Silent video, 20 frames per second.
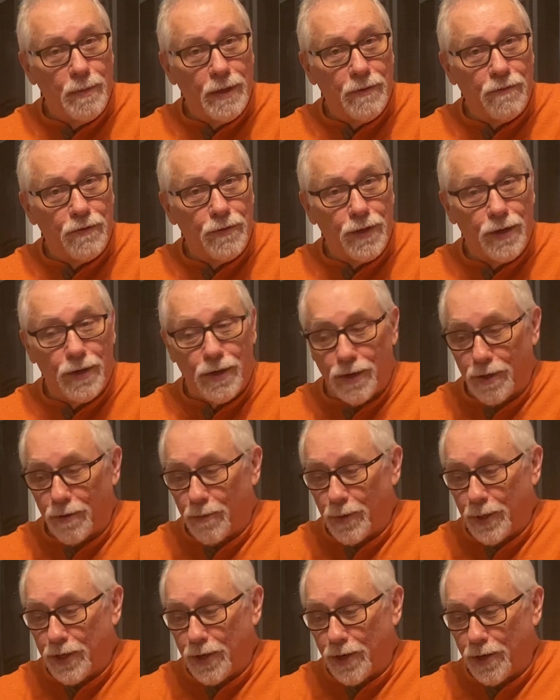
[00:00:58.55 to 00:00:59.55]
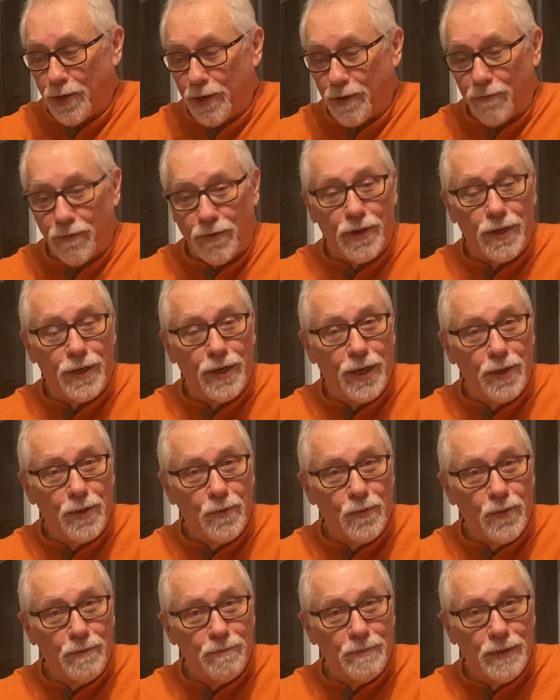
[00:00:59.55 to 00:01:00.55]
If you're returning for another
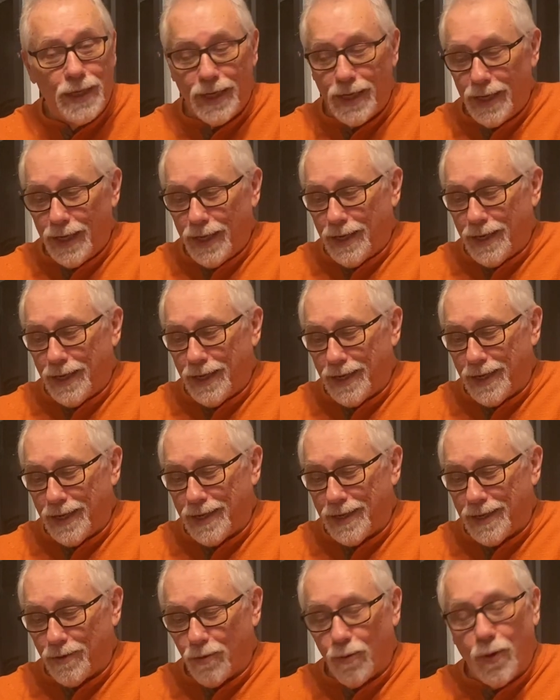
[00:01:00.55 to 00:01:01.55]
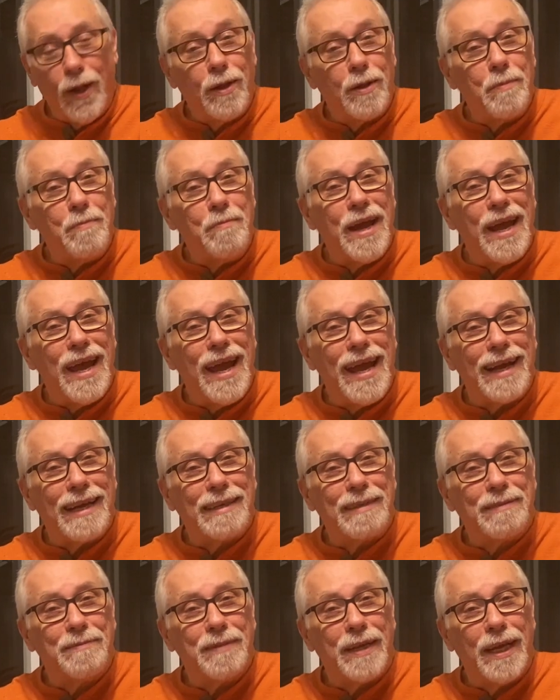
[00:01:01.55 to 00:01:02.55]
one, welcome
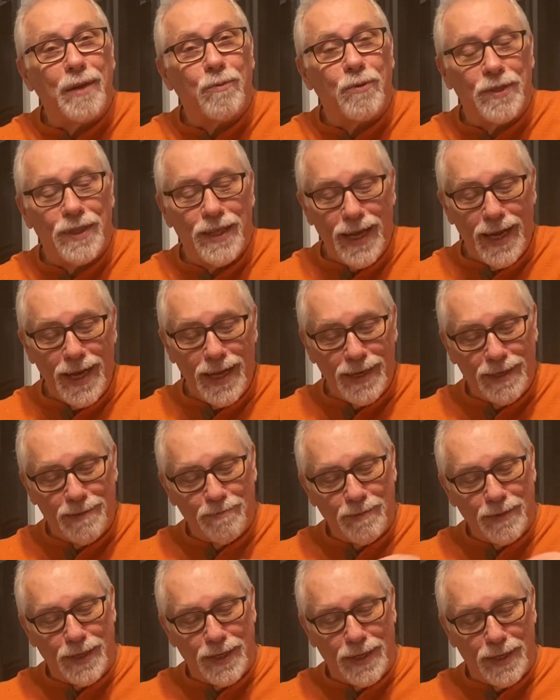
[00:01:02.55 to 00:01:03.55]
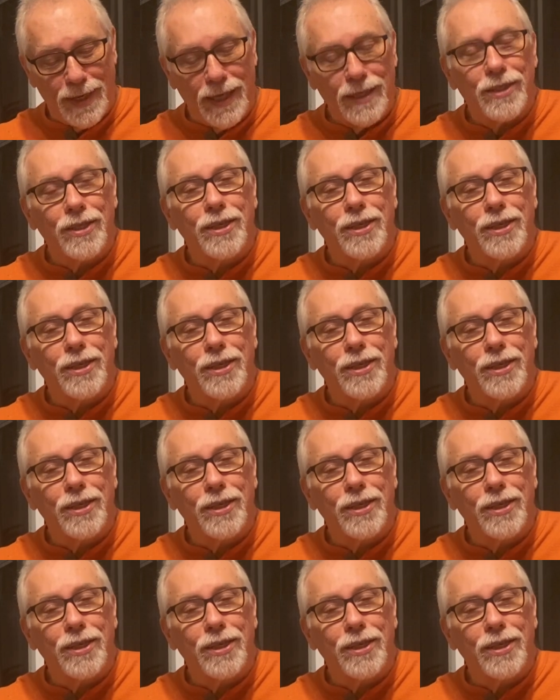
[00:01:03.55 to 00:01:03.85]
back. And with that, let's